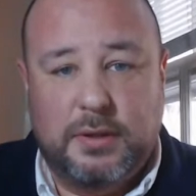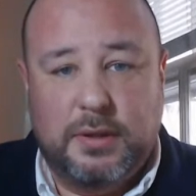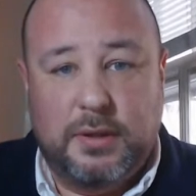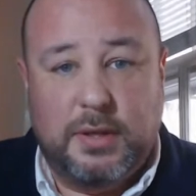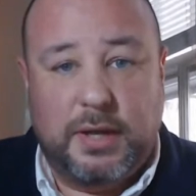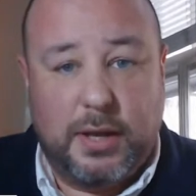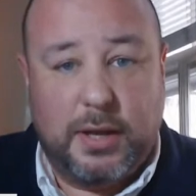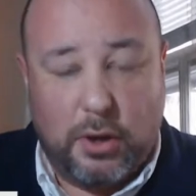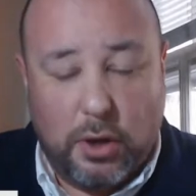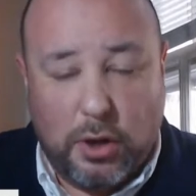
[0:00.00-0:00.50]

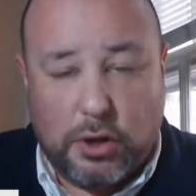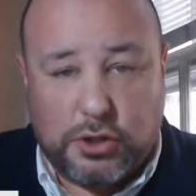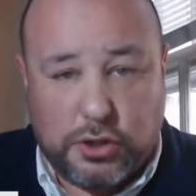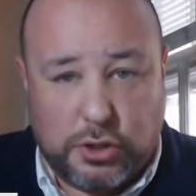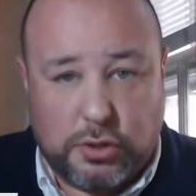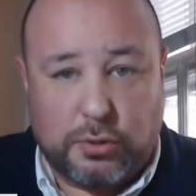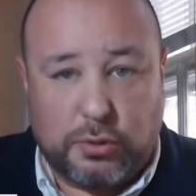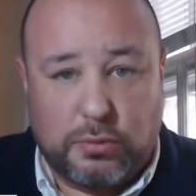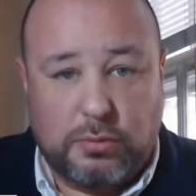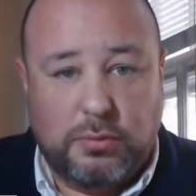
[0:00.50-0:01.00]
And I urge
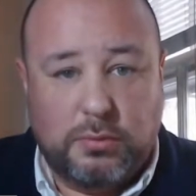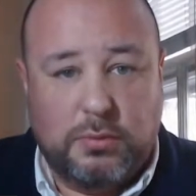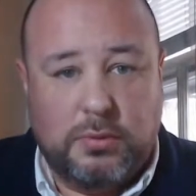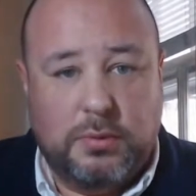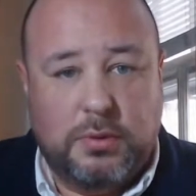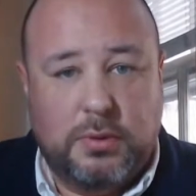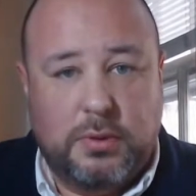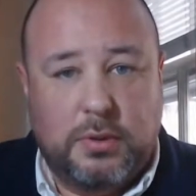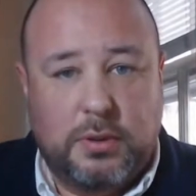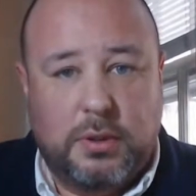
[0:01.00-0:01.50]
you,
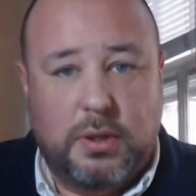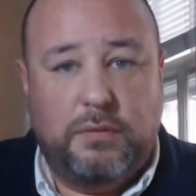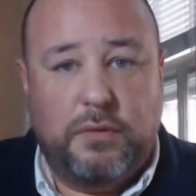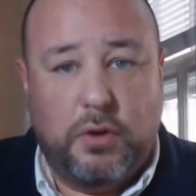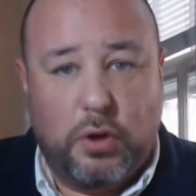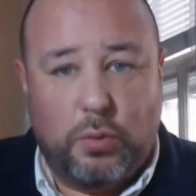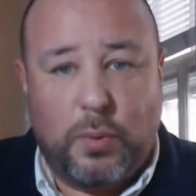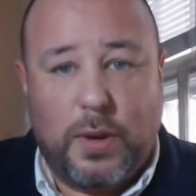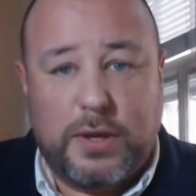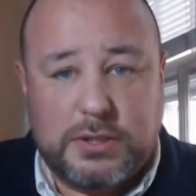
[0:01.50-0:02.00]
if
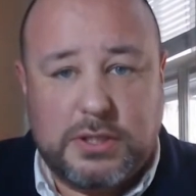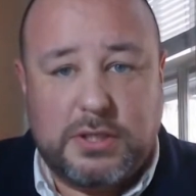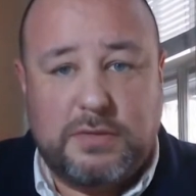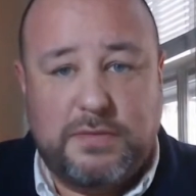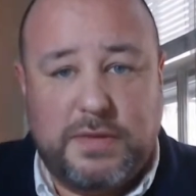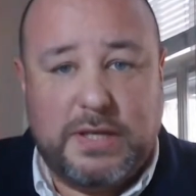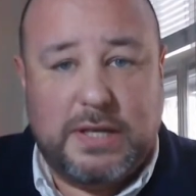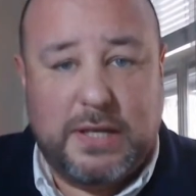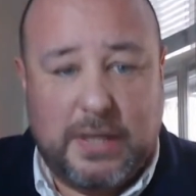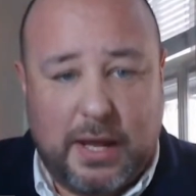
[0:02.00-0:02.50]
you're a resident
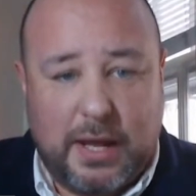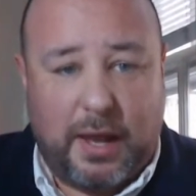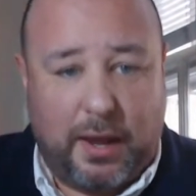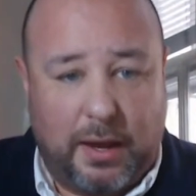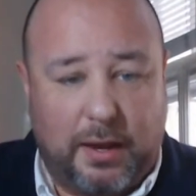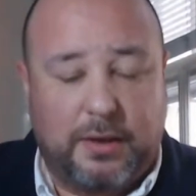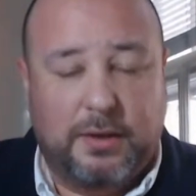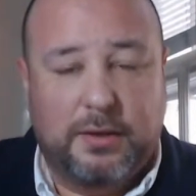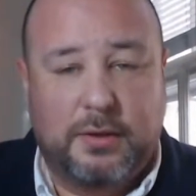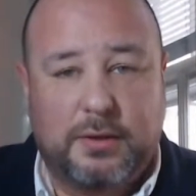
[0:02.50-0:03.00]
of Indian
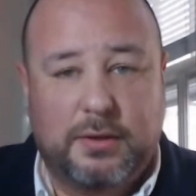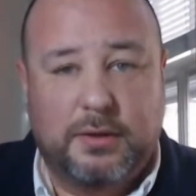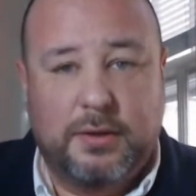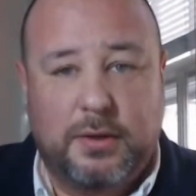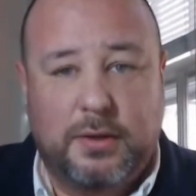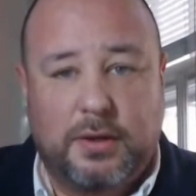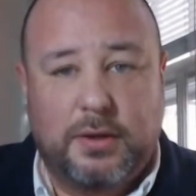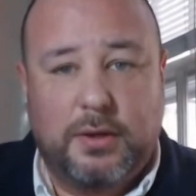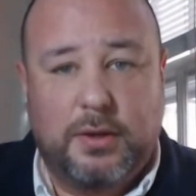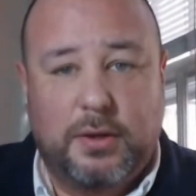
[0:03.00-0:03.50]
Neck,
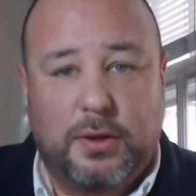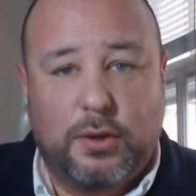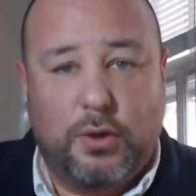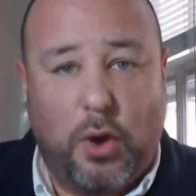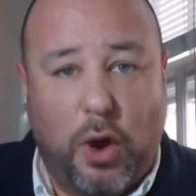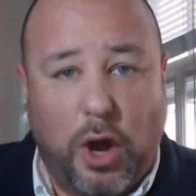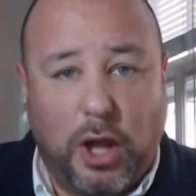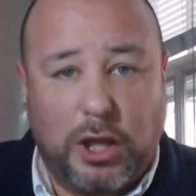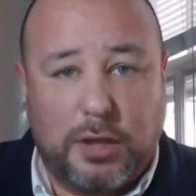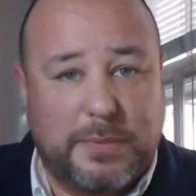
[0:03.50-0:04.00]

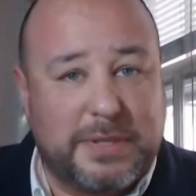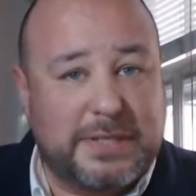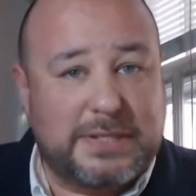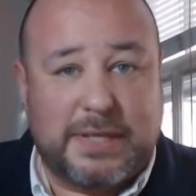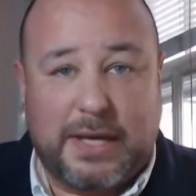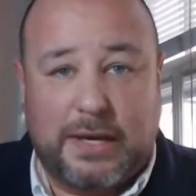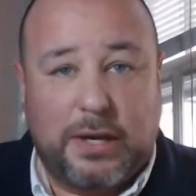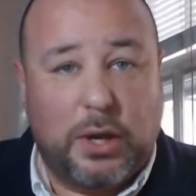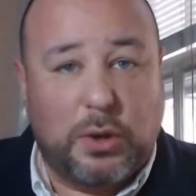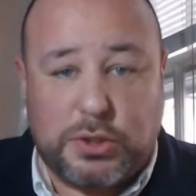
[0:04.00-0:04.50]
call them and
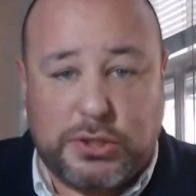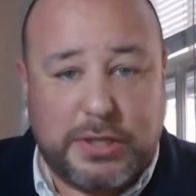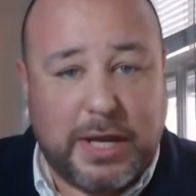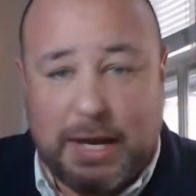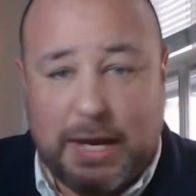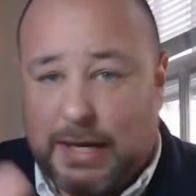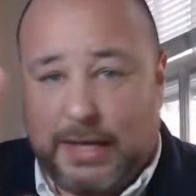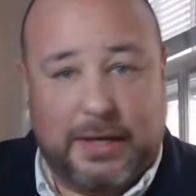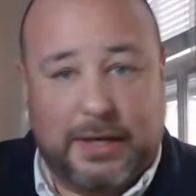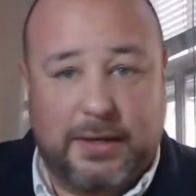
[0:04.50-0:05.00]
say, no
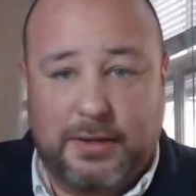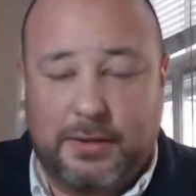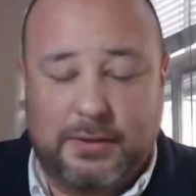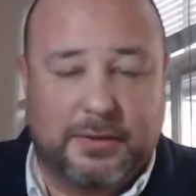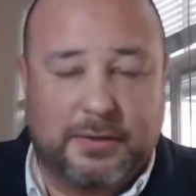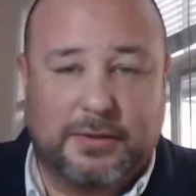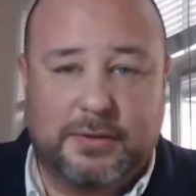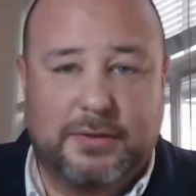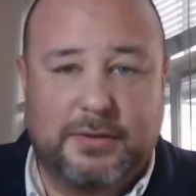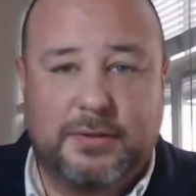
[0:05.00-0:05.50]
study.
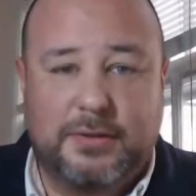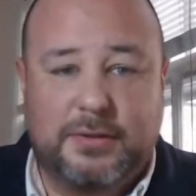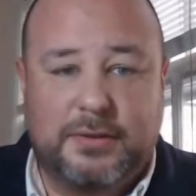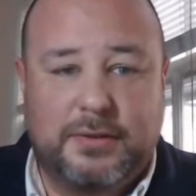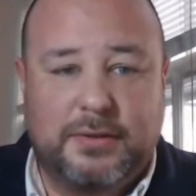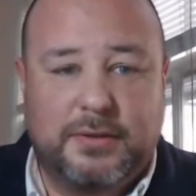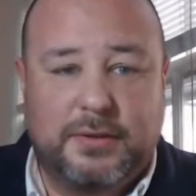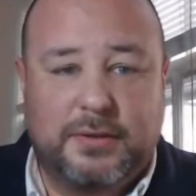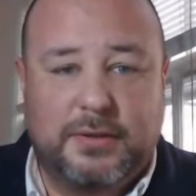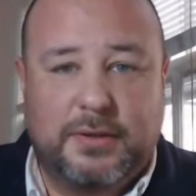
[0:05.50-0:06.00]

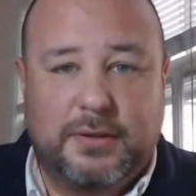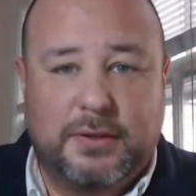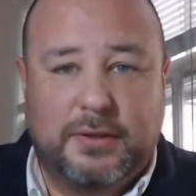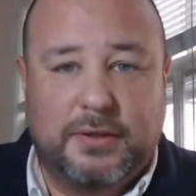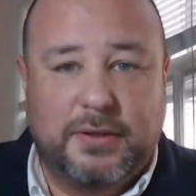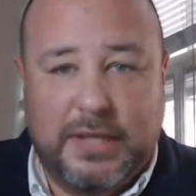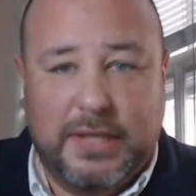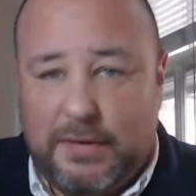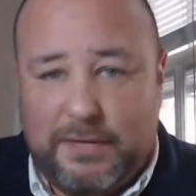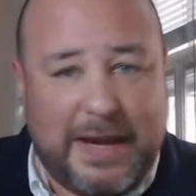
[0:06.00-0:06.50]

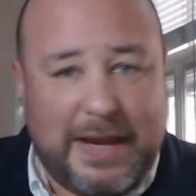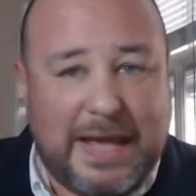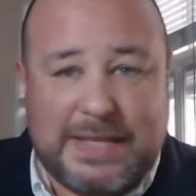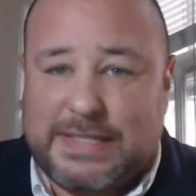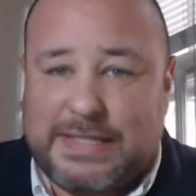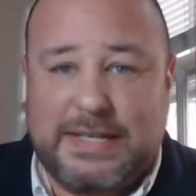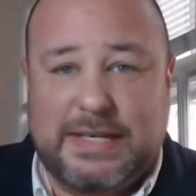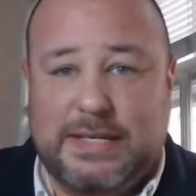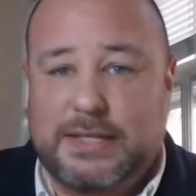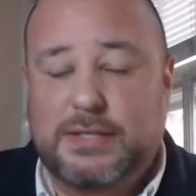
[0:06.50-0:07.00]
Leave it
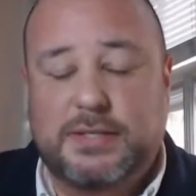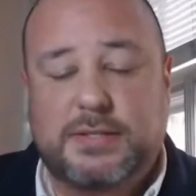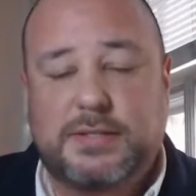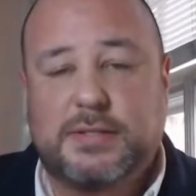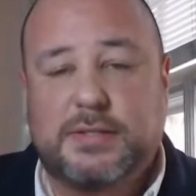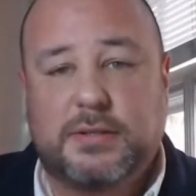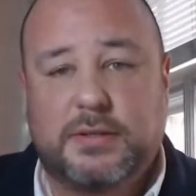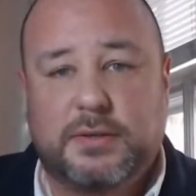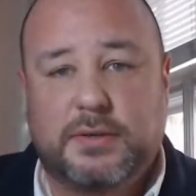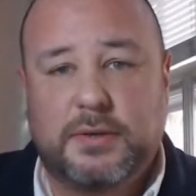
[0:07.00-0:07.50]
as it
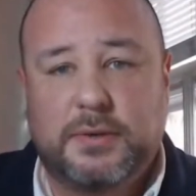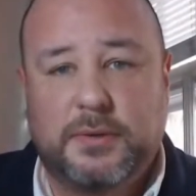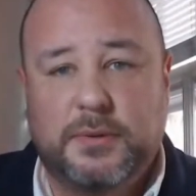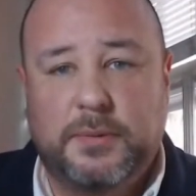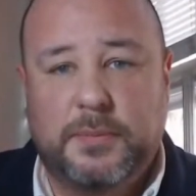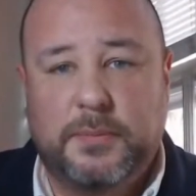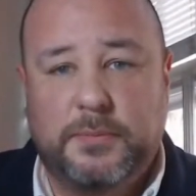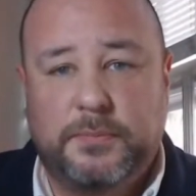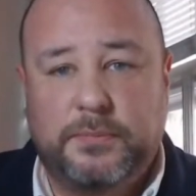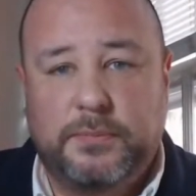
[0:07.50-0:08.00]
is.
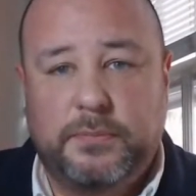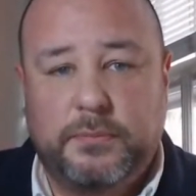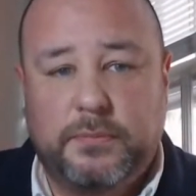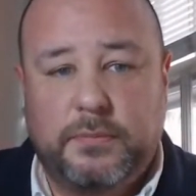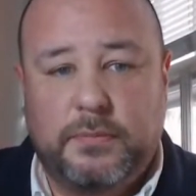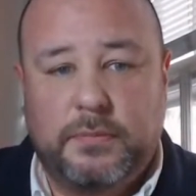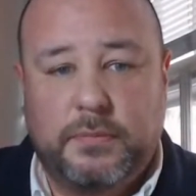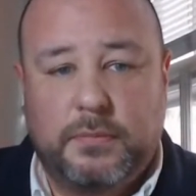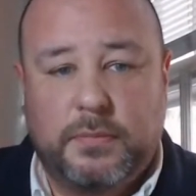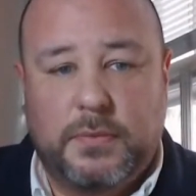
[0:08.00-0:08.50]

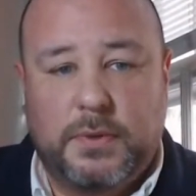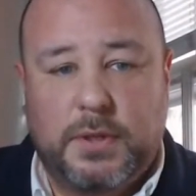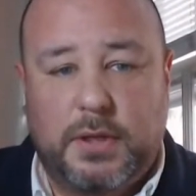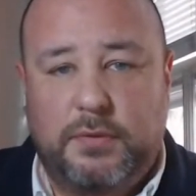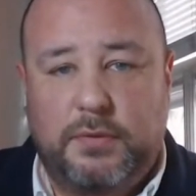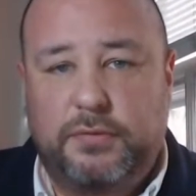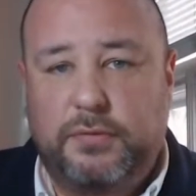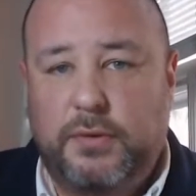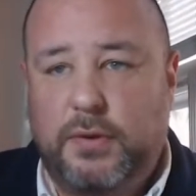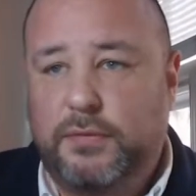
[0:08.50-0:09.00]

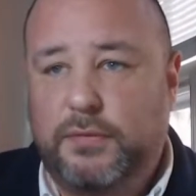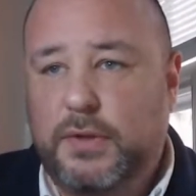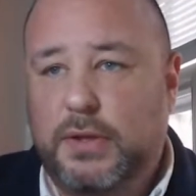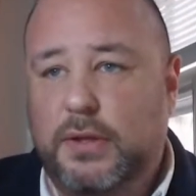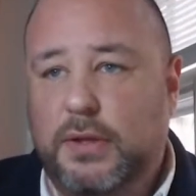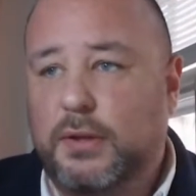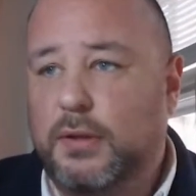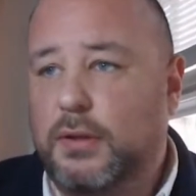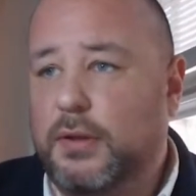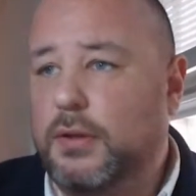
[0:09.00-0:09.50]
If
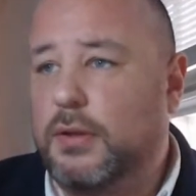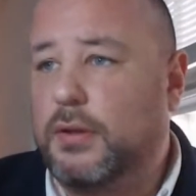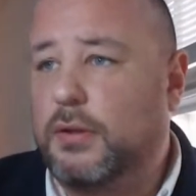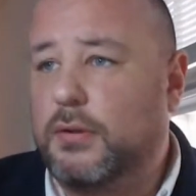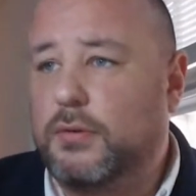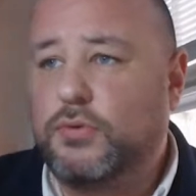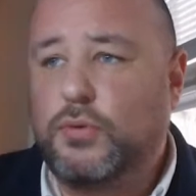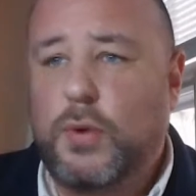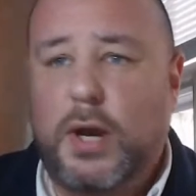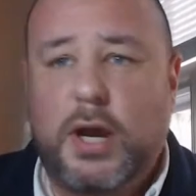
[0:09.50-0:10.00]
the
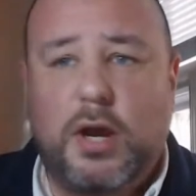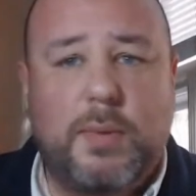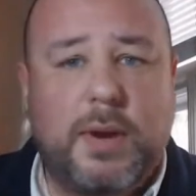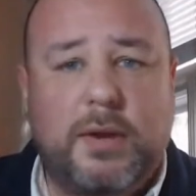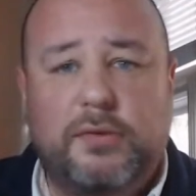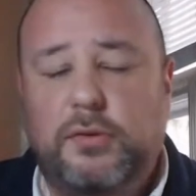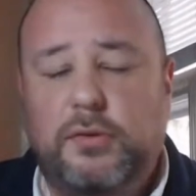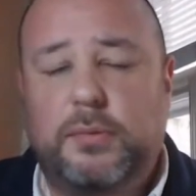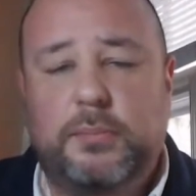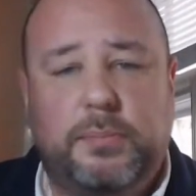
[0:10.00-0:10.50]
trail
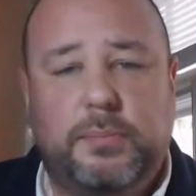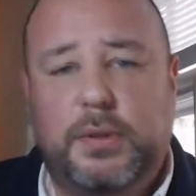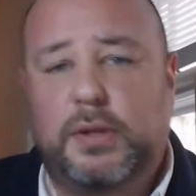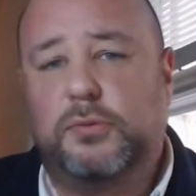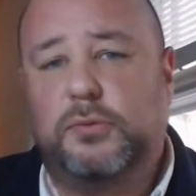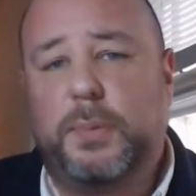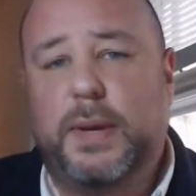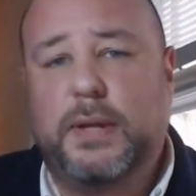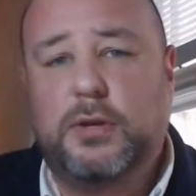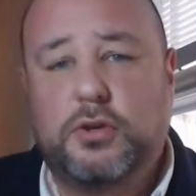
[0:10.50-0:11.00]
wants to
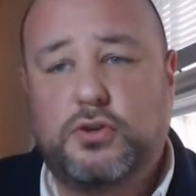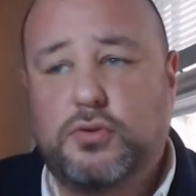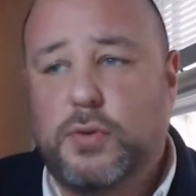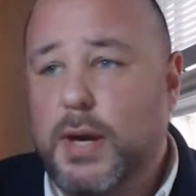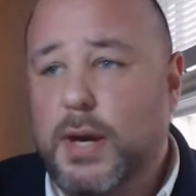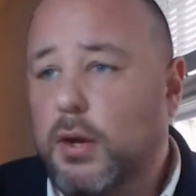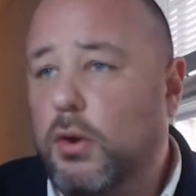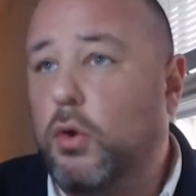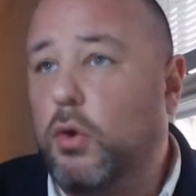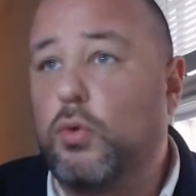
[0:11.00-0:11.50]
expand their
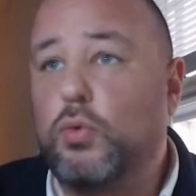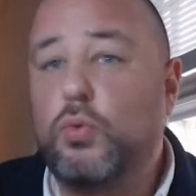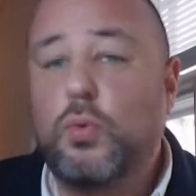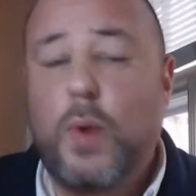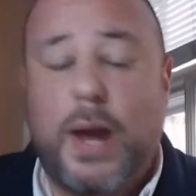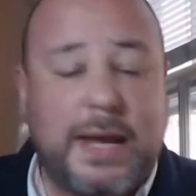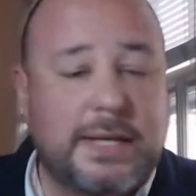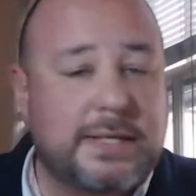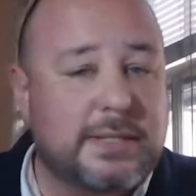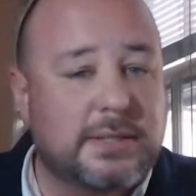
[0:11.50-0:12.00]
trail,
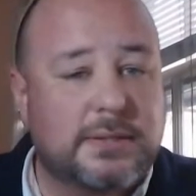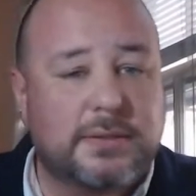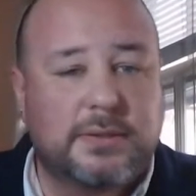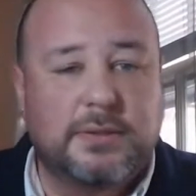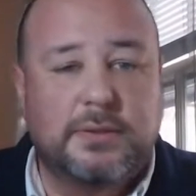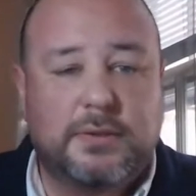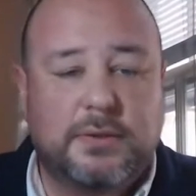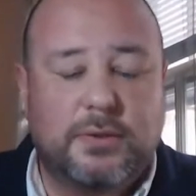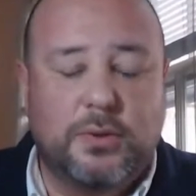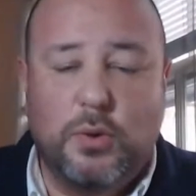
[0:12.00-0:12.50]
great.
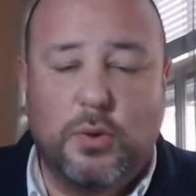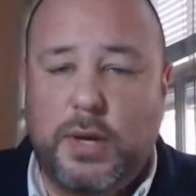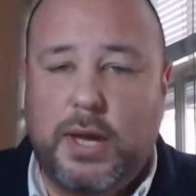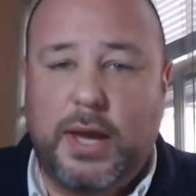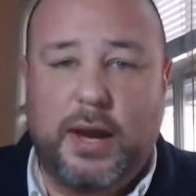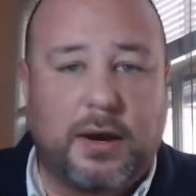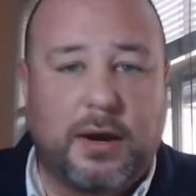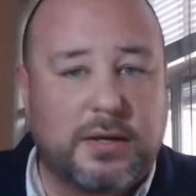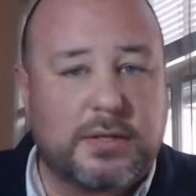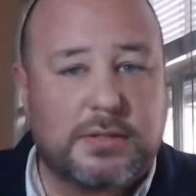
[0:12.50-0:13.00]
Who
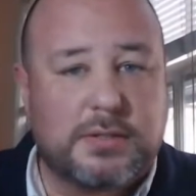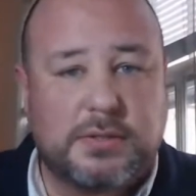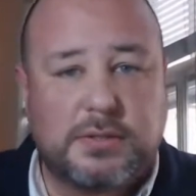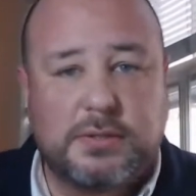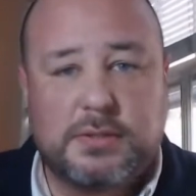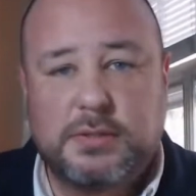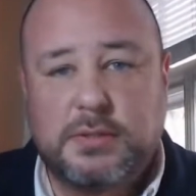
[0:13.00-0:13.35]
cares?